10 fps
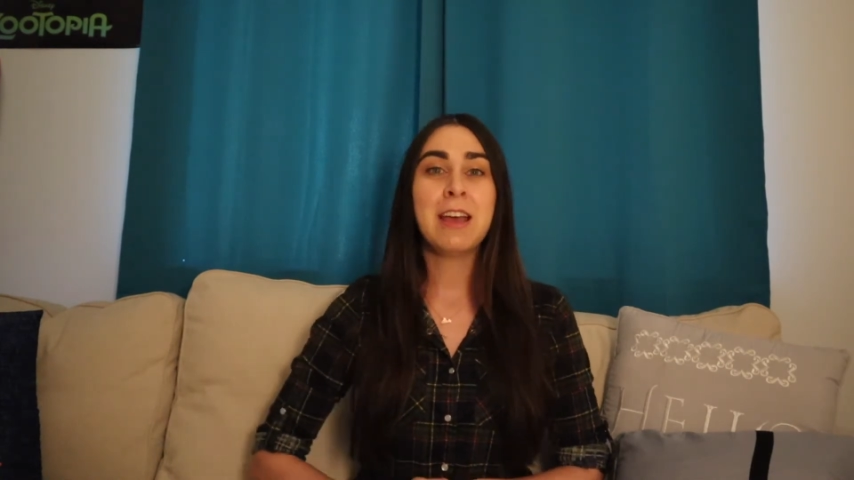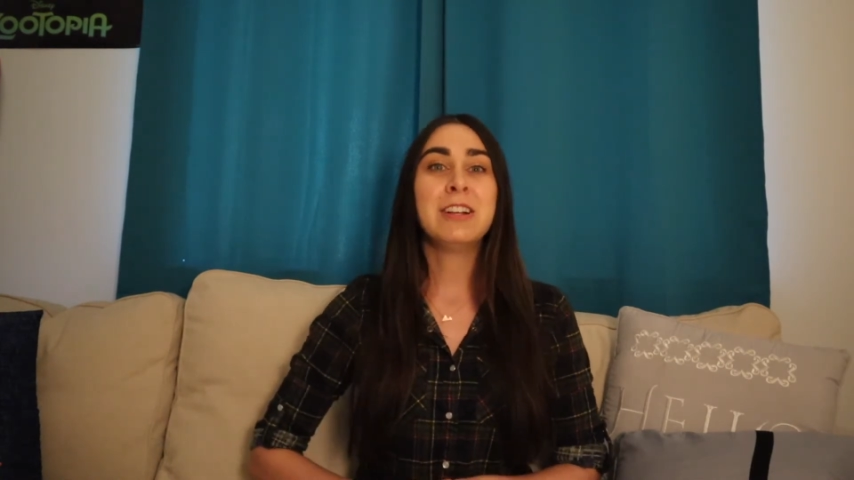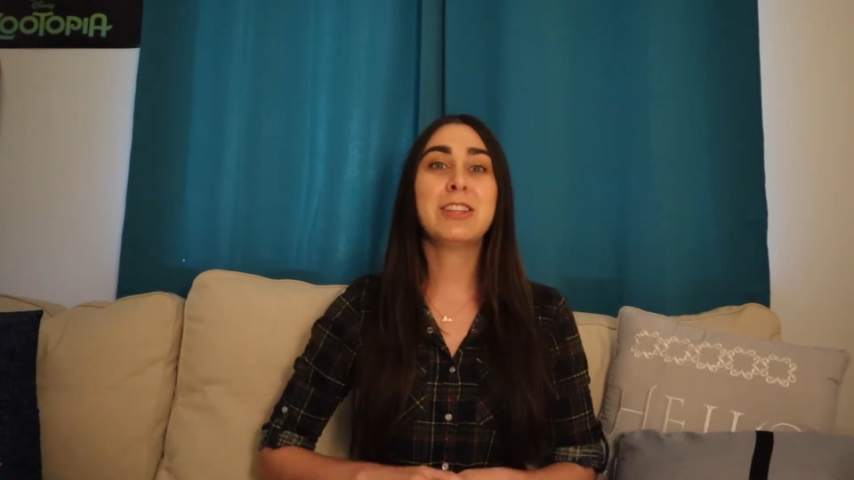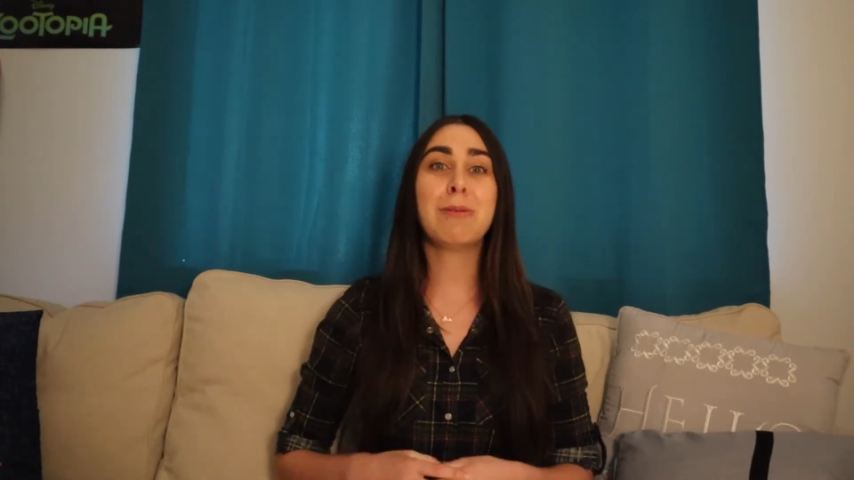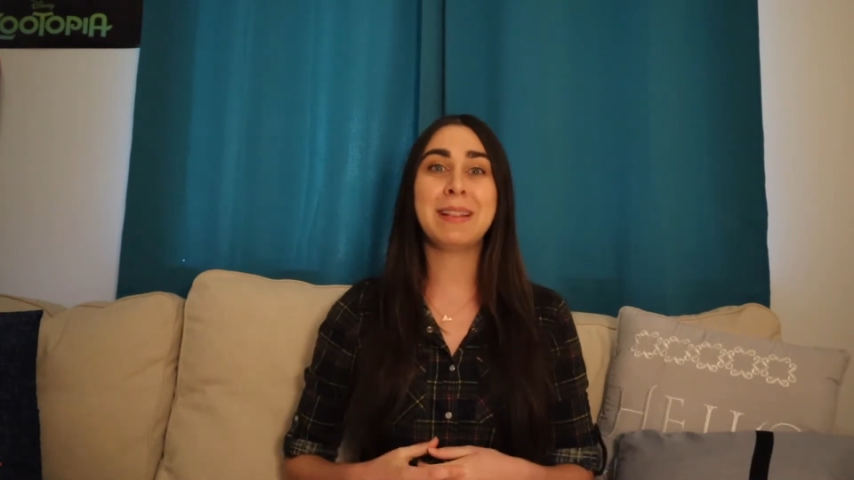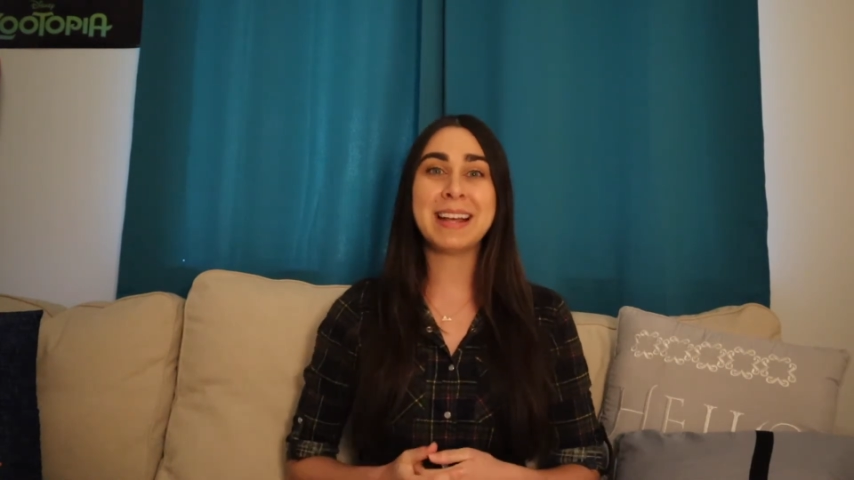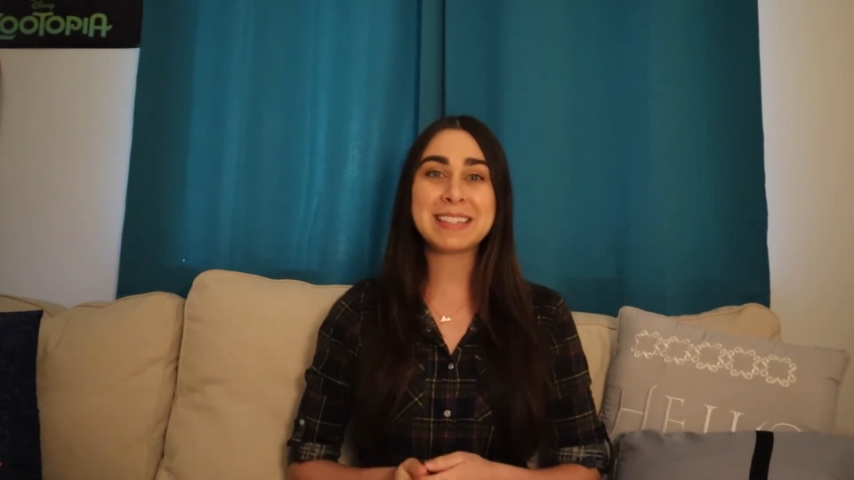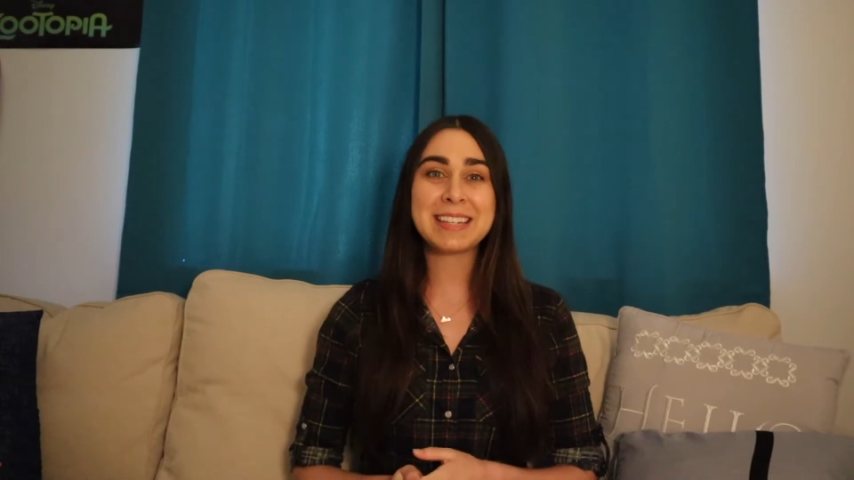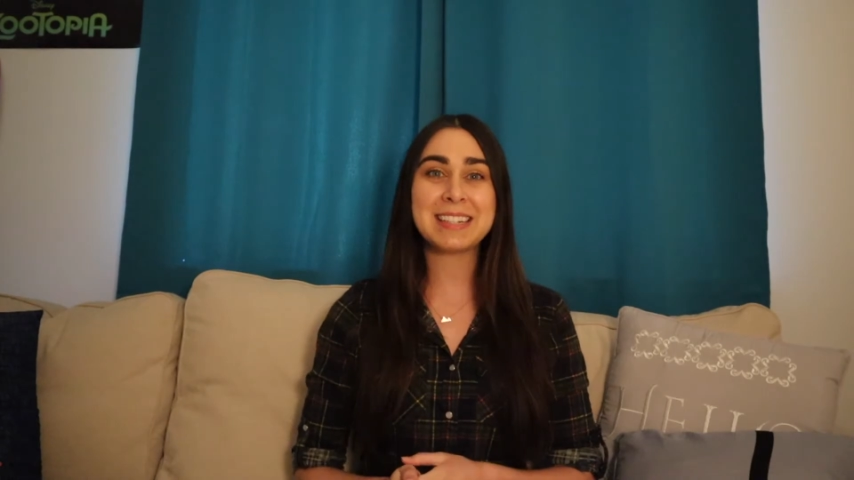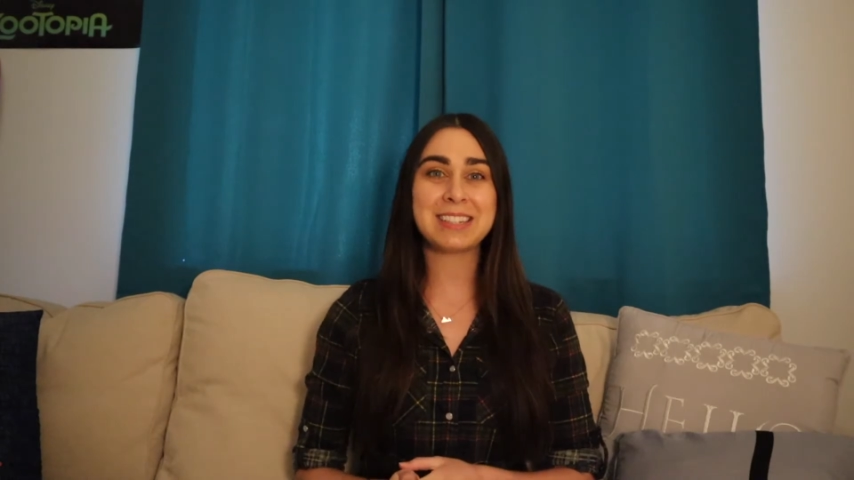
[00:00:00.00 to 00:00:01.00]
So
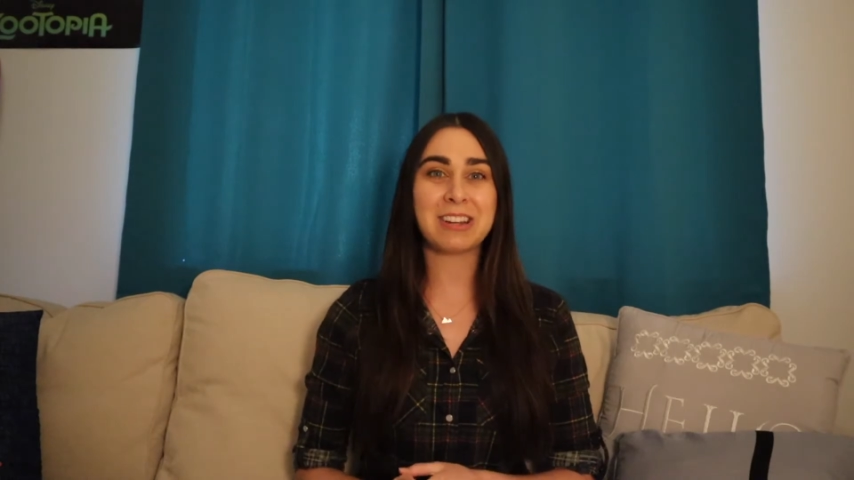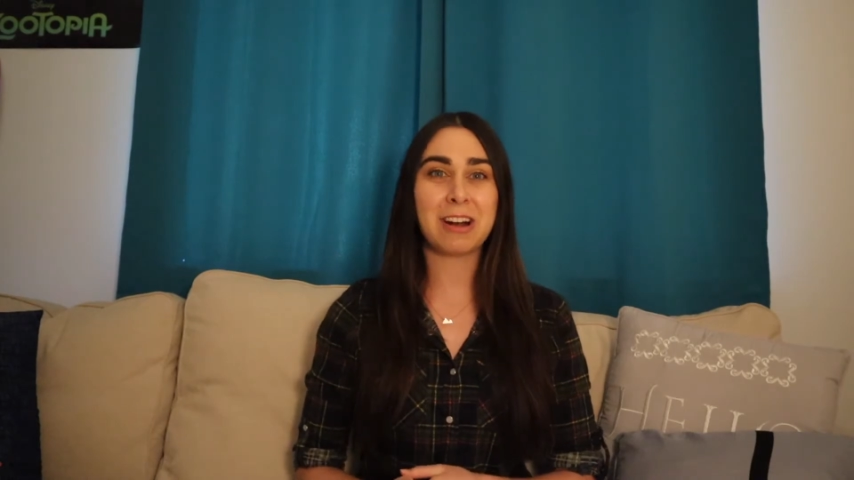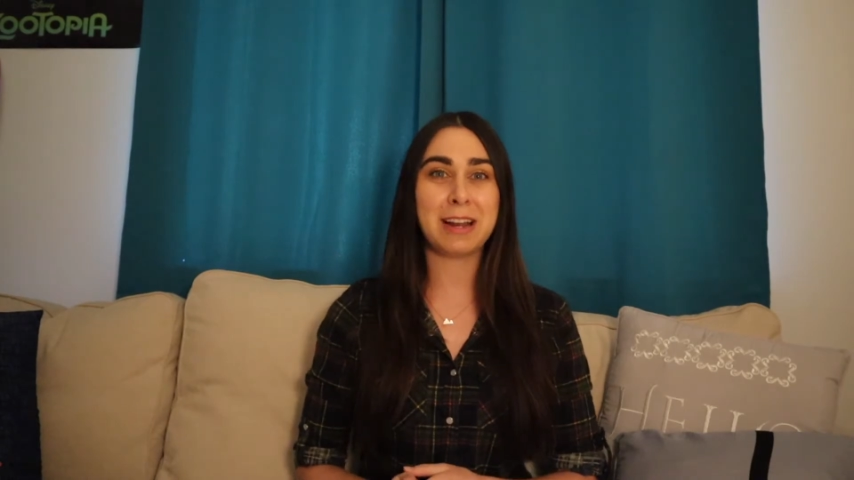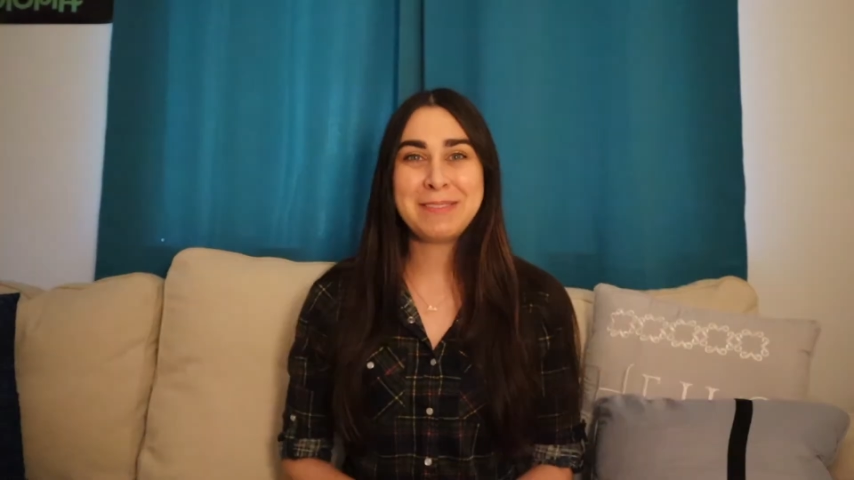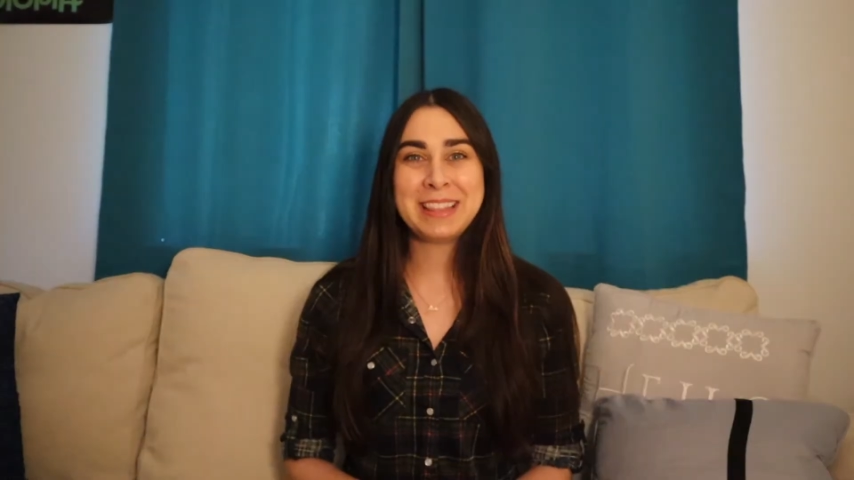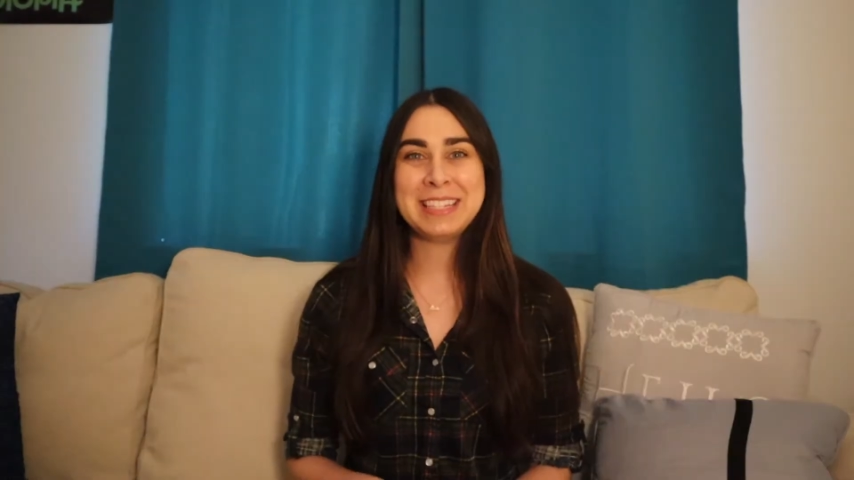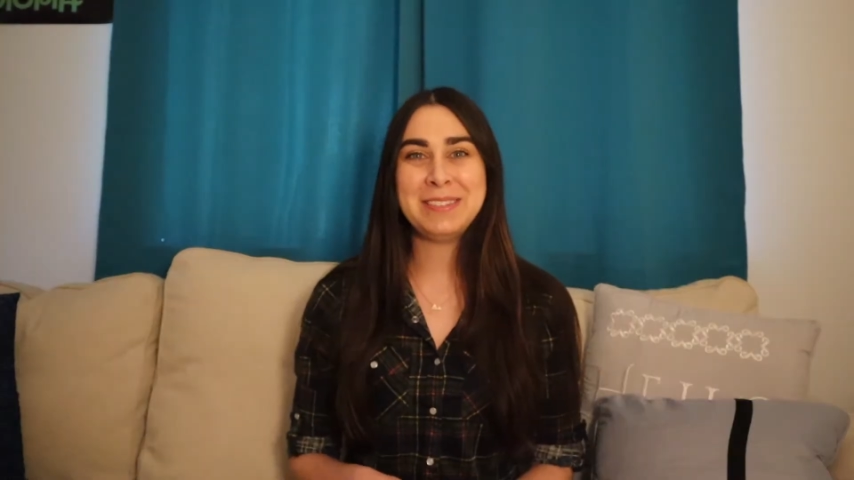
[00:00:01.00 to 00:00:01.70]
let's get started with this